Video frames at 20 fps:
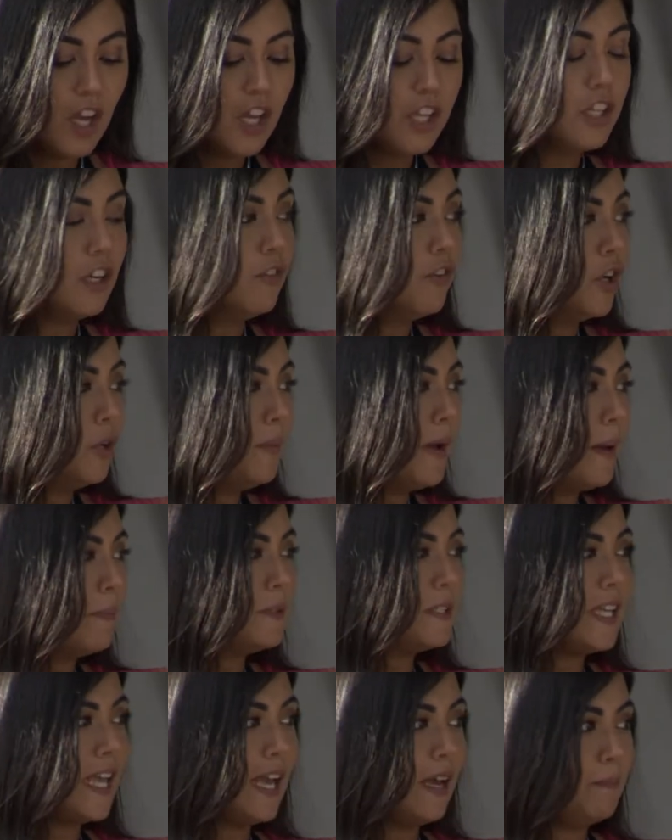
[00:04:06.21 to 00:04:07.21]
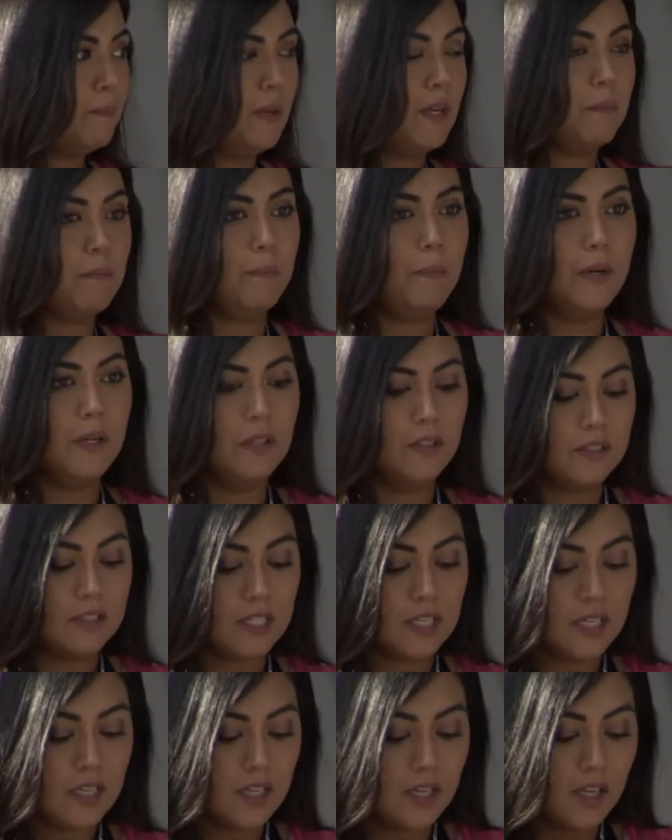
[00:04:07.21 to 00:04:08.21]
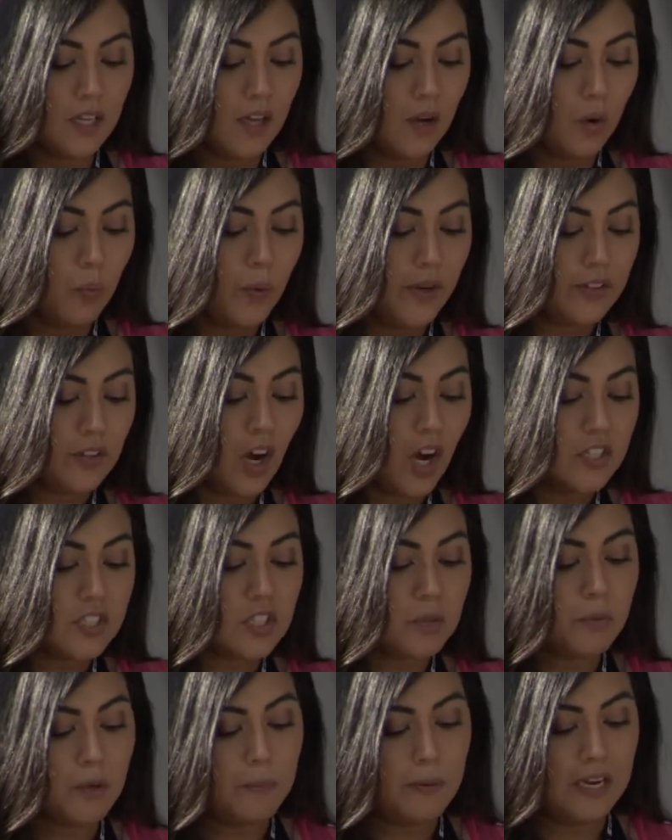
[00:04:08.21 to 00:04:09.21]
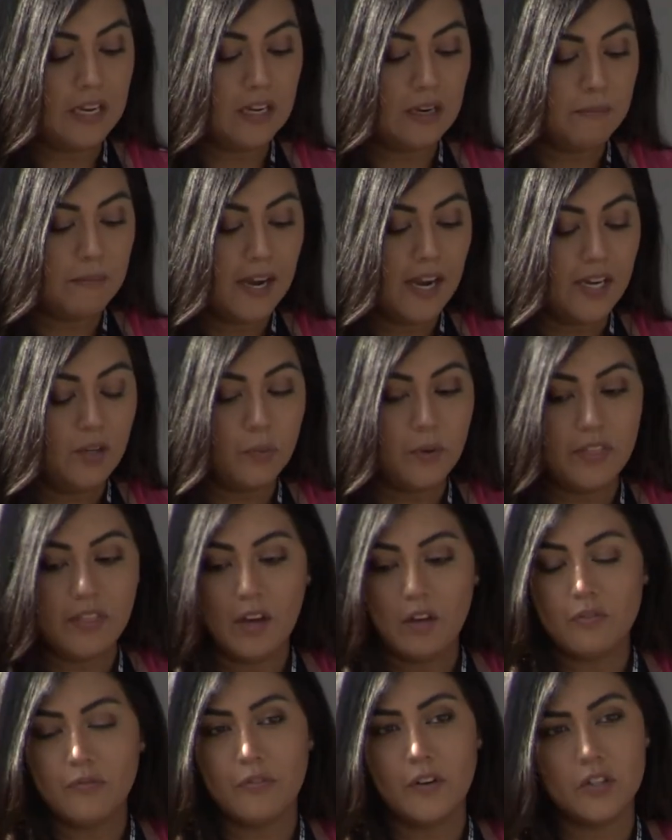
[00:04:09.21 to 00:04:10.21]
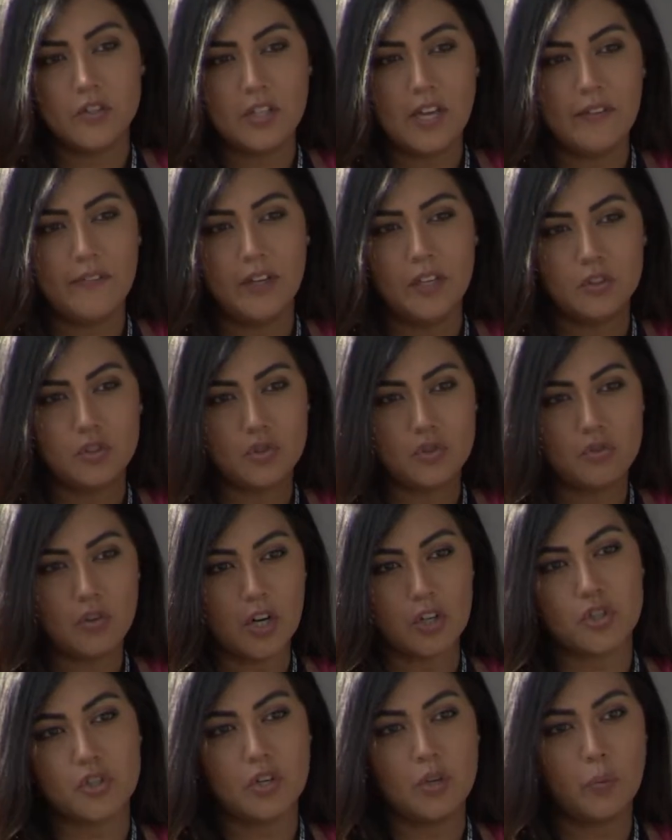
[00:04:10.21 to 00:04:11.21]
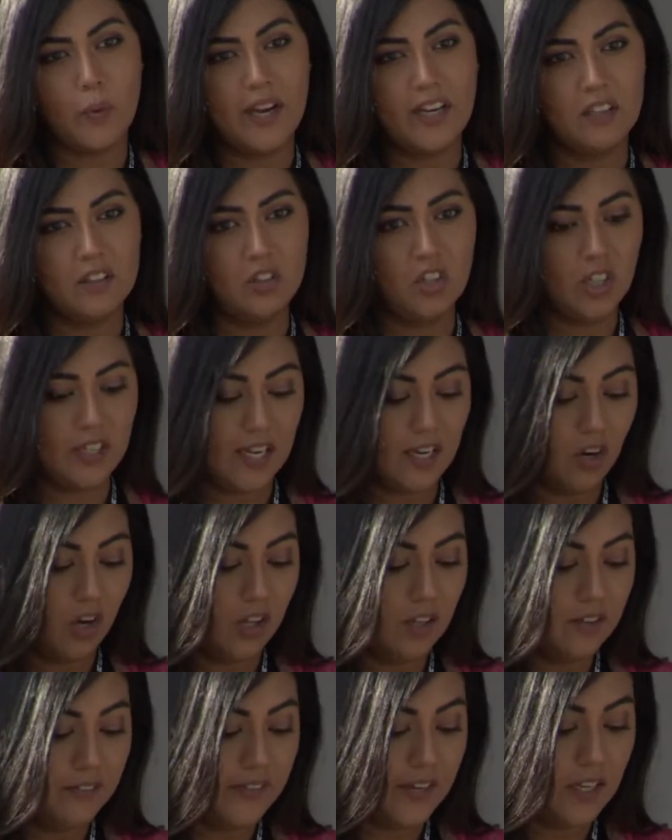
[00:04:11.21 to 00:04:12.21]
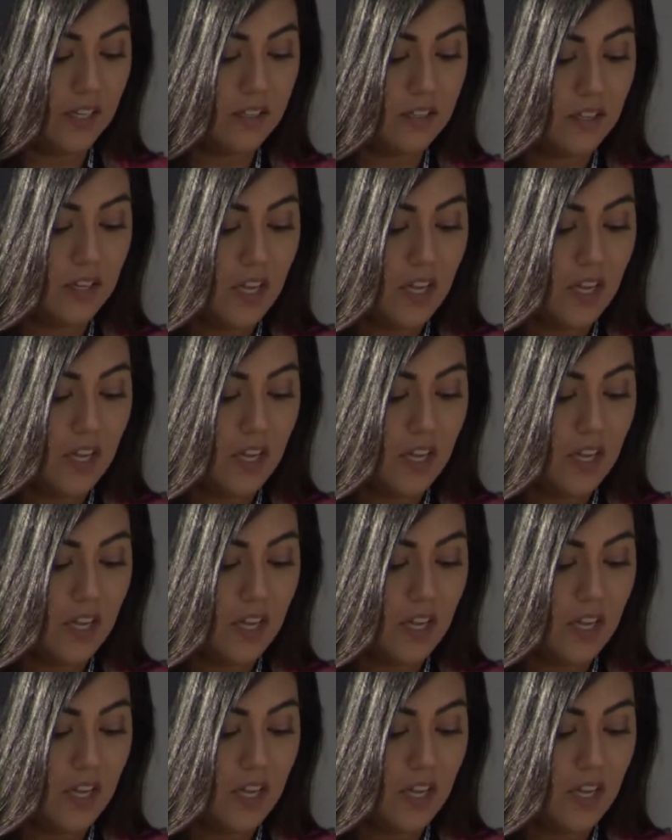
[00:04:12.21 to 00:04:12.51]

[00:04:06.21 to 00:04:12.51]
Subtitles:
Your roadmaps can't be built with customer pain in mind without first having a structured way to look at all of it.